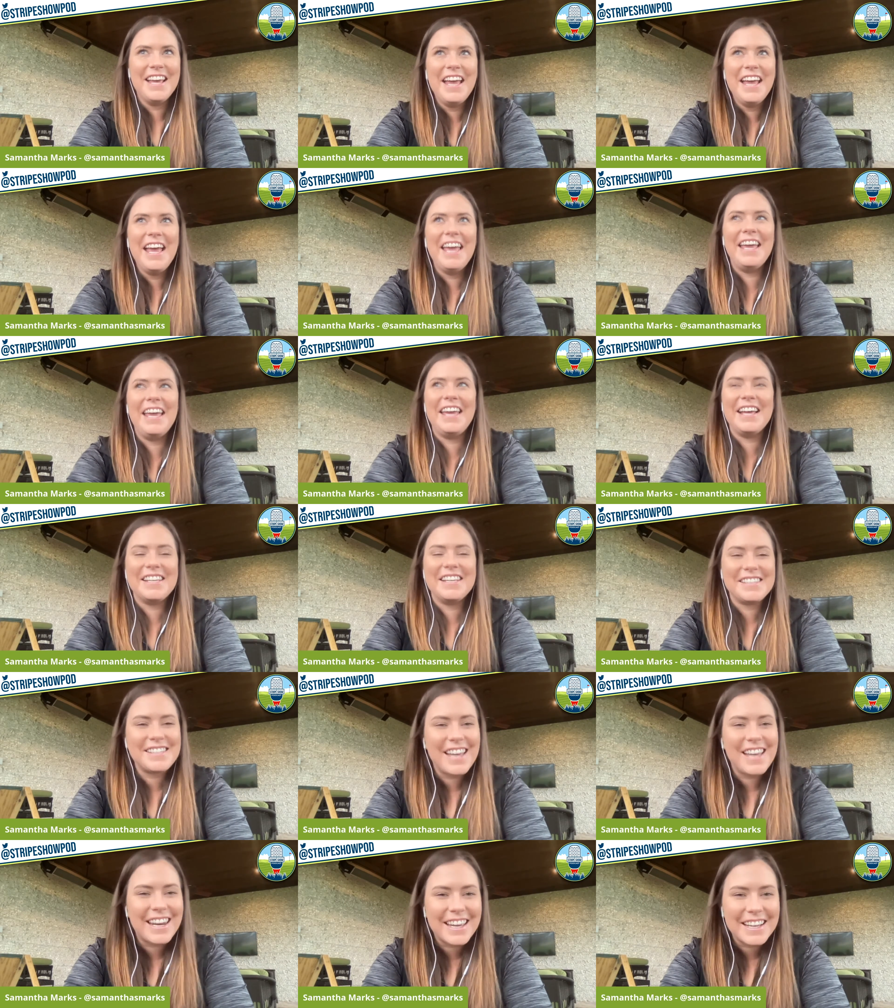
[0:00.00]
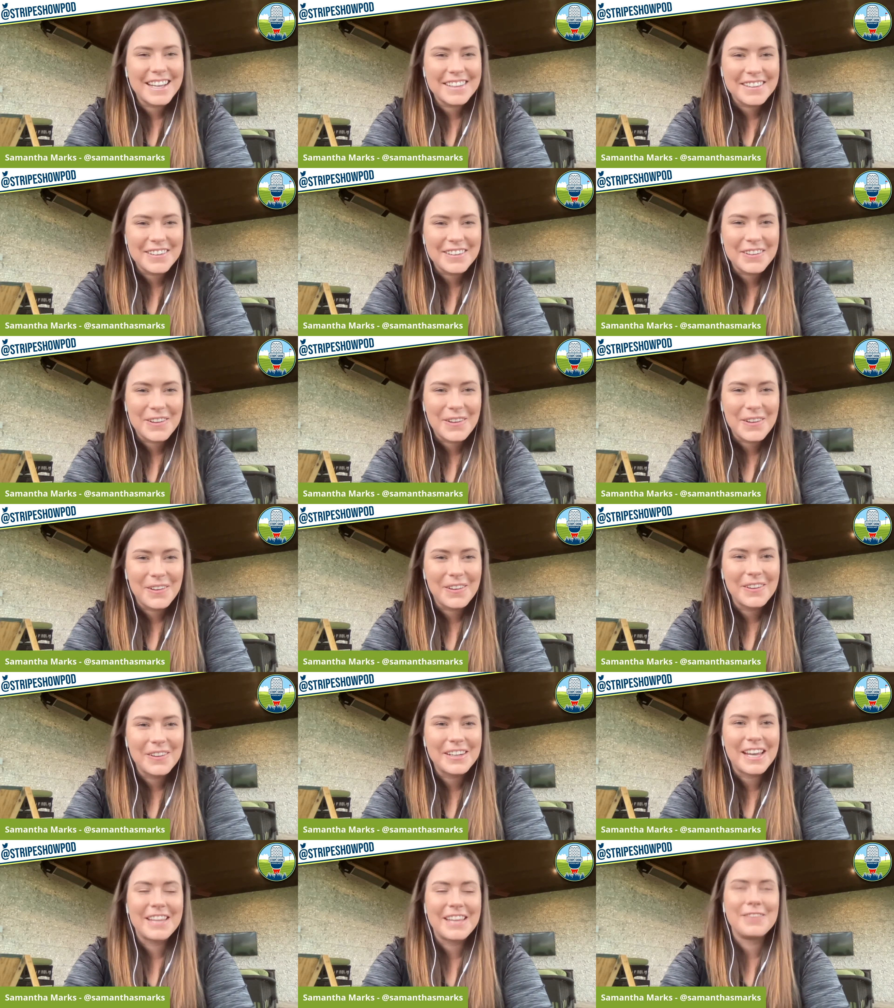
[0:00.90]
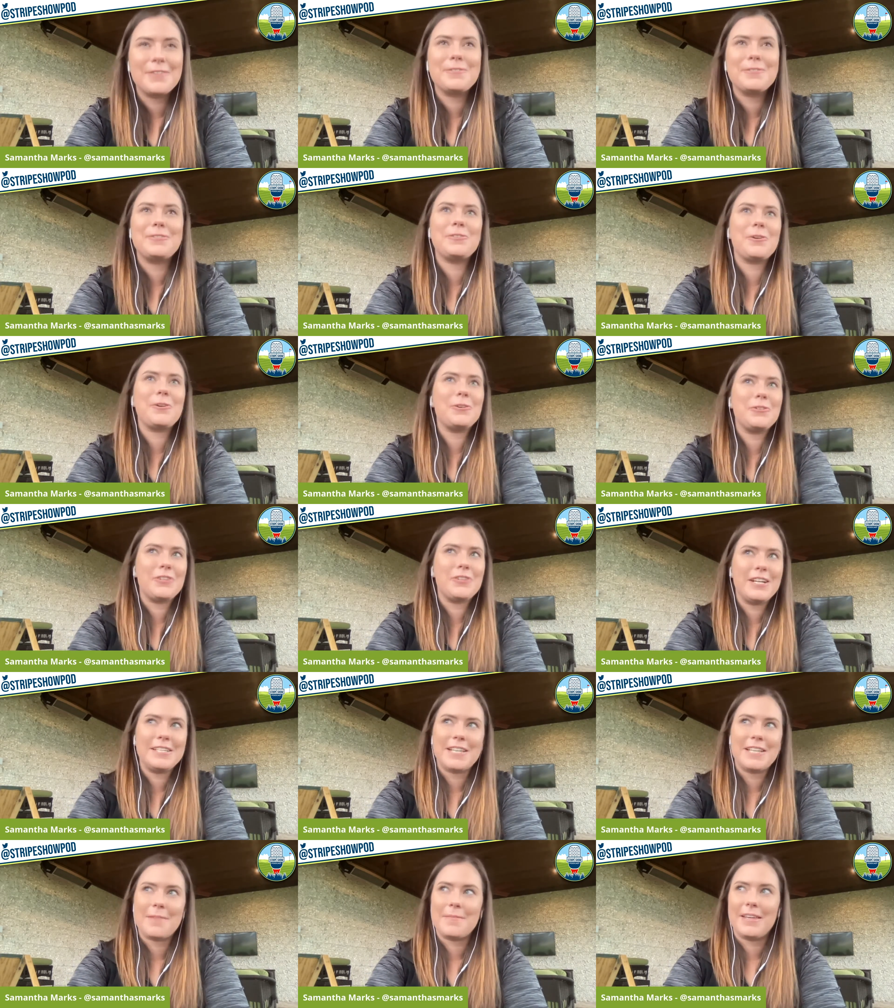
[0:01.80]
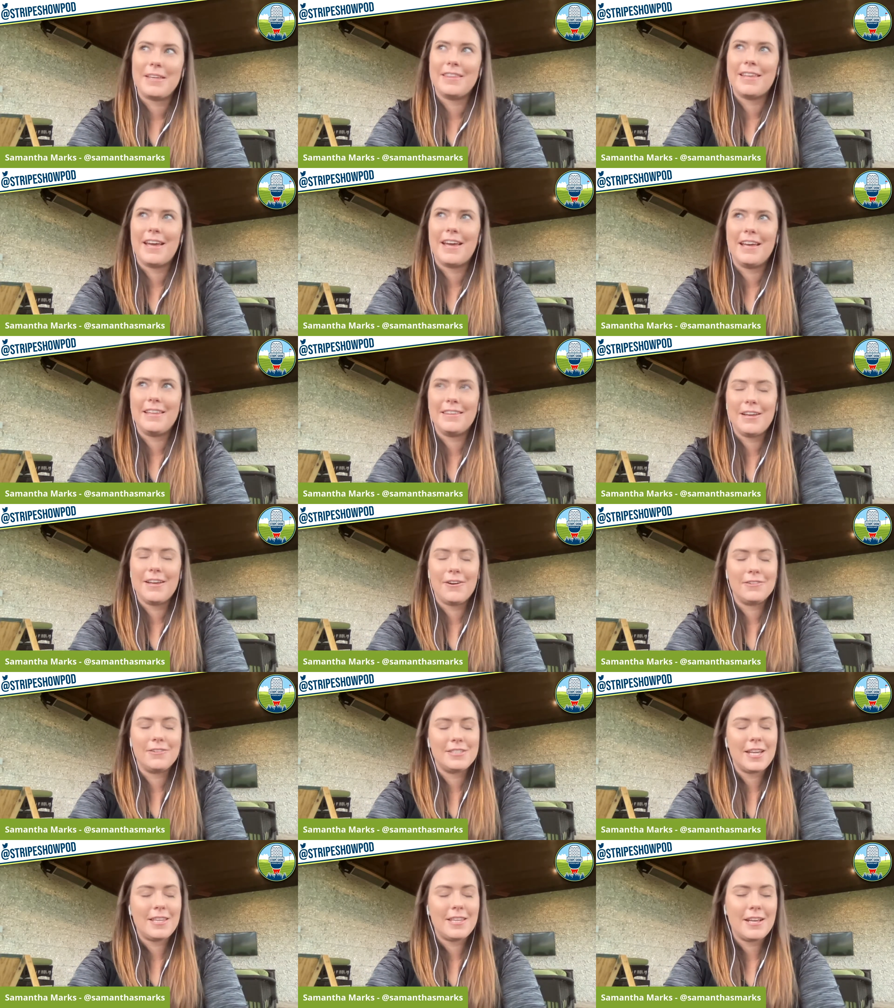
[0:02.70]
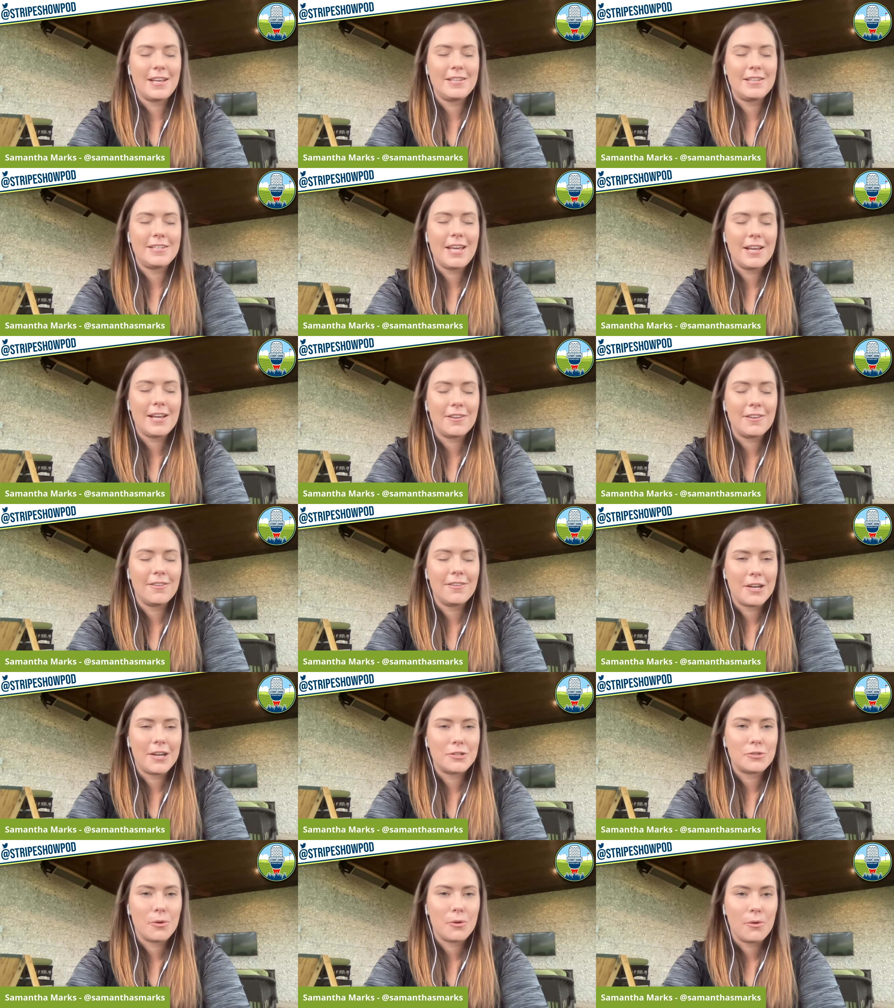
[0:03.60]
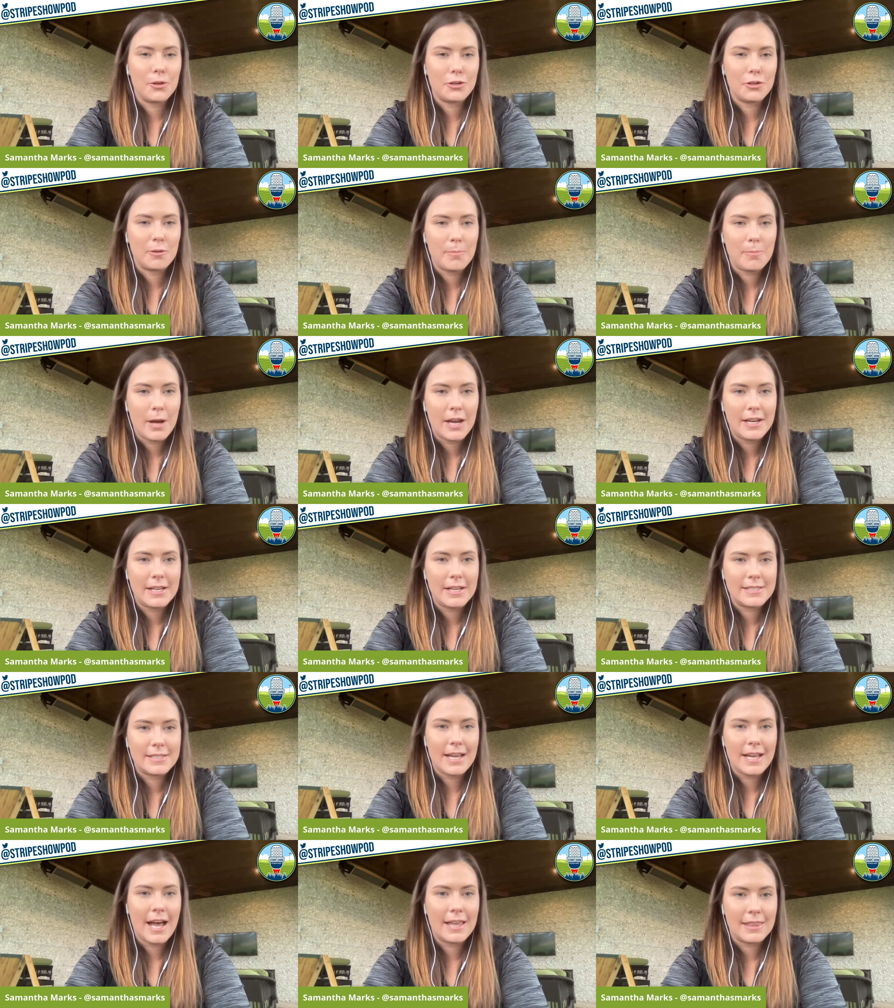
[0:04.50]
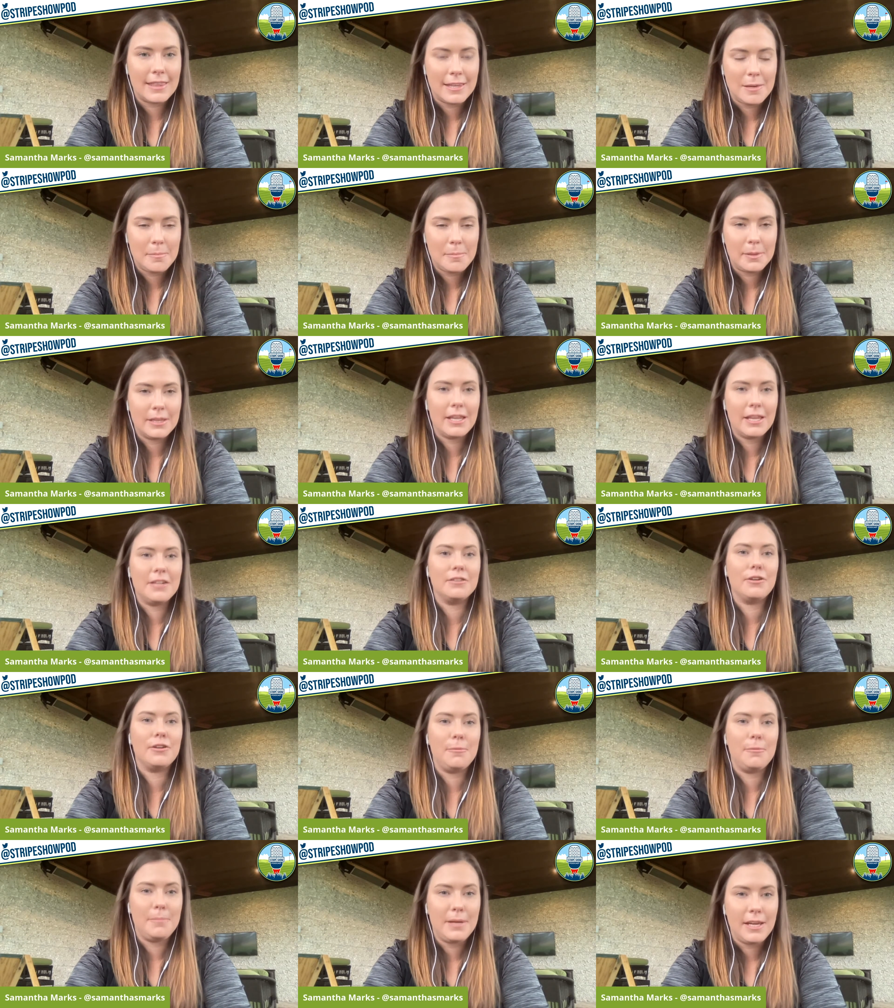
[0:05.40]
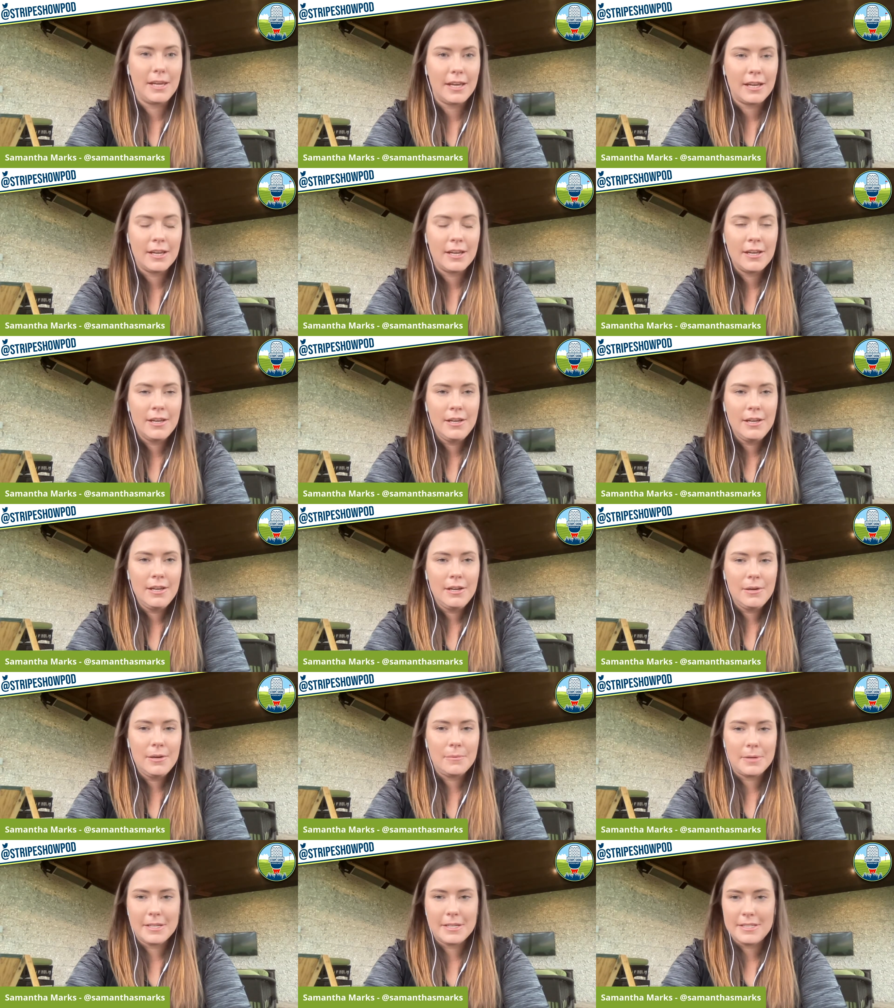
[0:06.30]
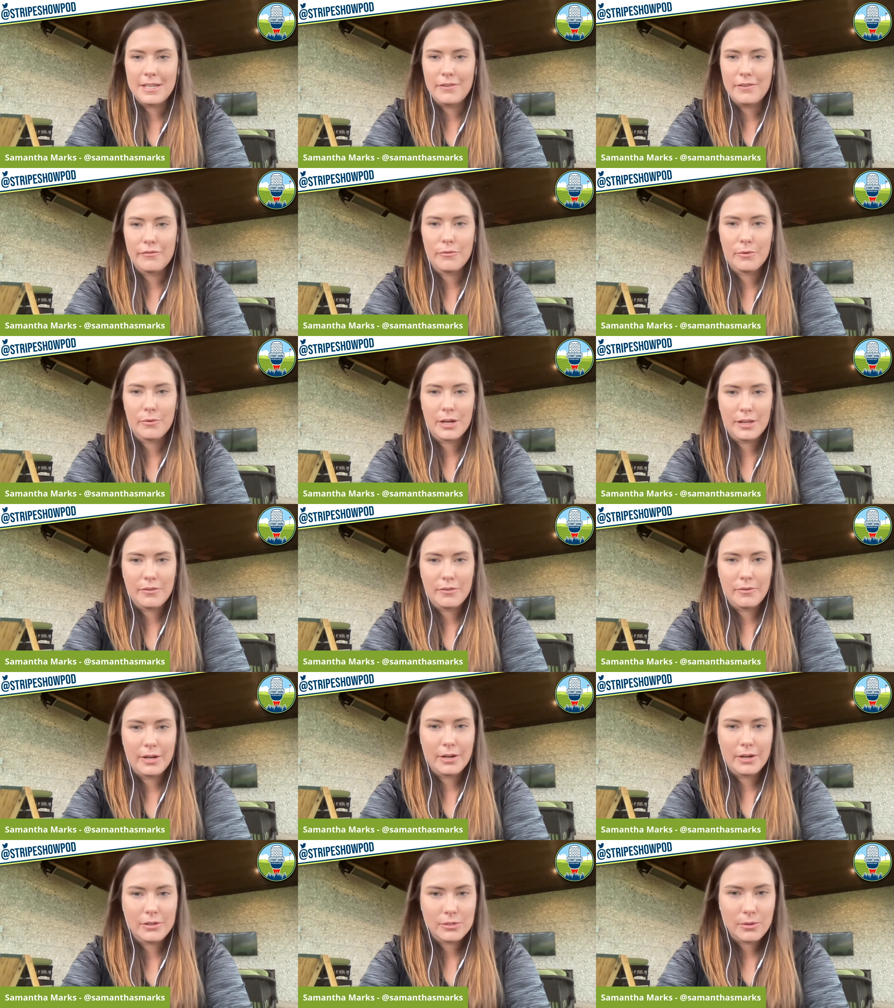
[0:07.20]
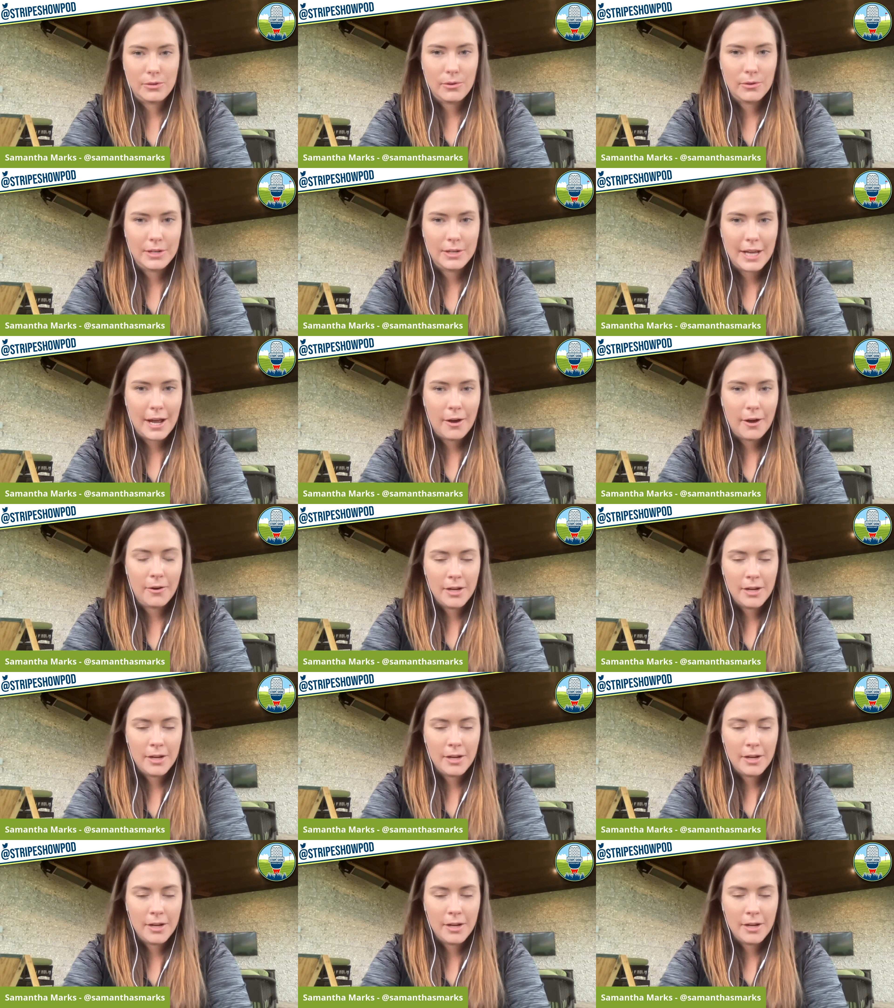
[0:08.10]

He is getting a little old, and those surgeries, I mean, they take a lot of toll on your body as an athlete, but let alone being, what is he, 43 years old now.